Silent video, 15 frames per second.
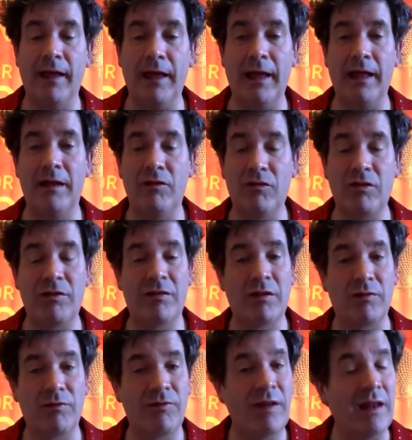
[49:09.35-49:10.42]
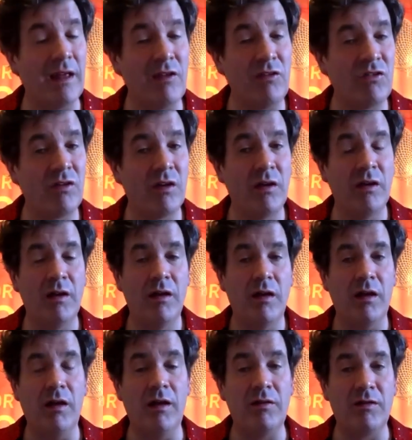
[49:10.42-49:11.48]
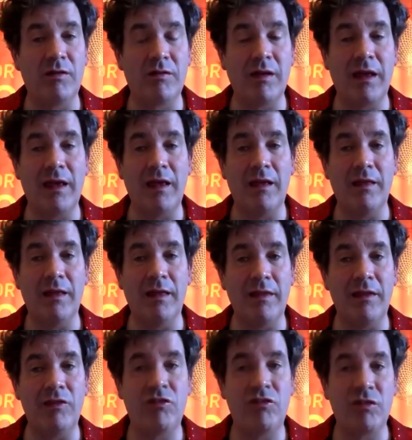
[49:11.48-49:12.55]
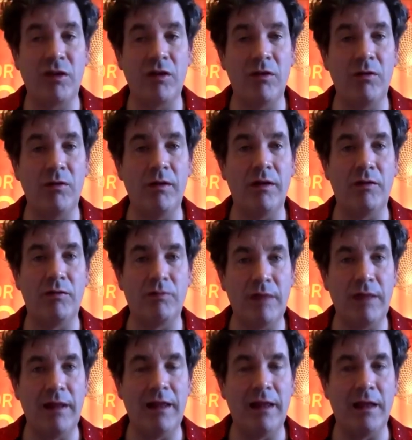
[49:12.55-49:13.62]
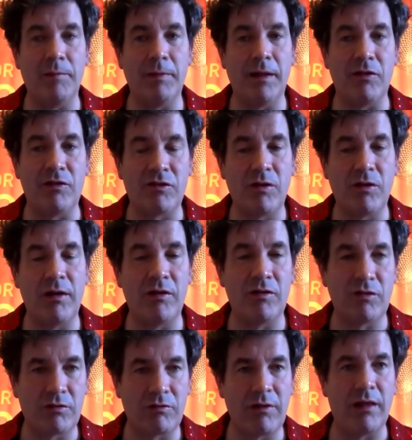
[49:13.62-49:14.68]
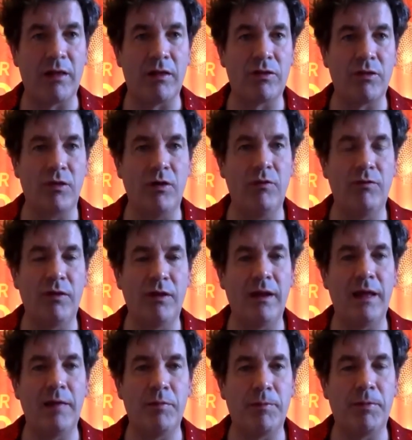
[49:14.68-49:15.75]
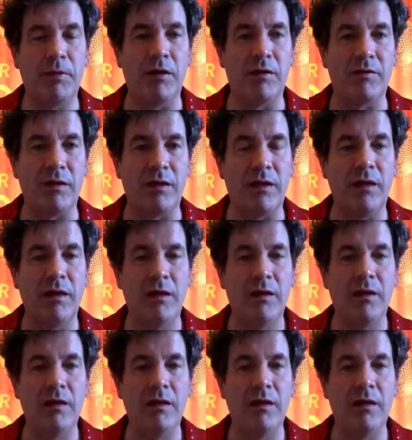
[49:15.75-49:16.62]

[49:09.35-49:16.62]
And just to finish, I'd like to say that this show is really about showing the strength of the Labour Party,